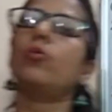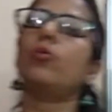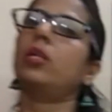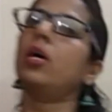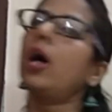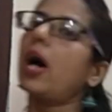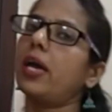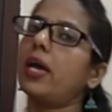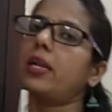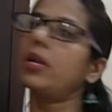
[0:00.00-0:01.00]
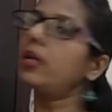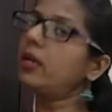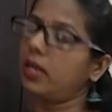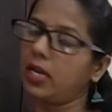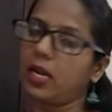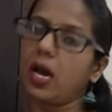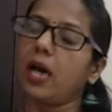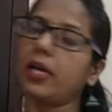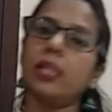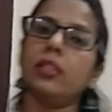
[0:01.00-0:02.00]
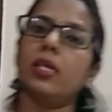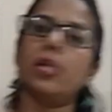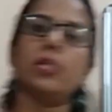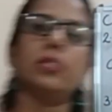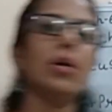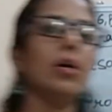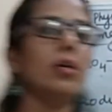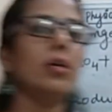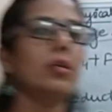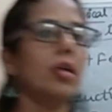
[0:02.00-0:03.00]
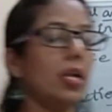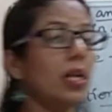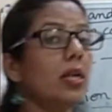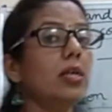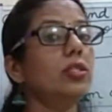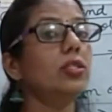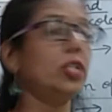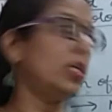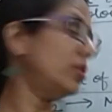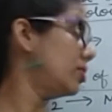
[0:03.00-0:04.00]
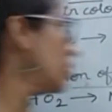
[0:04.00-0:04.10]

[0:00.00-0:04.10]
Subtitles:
on the iron nail. Again, there is a color change.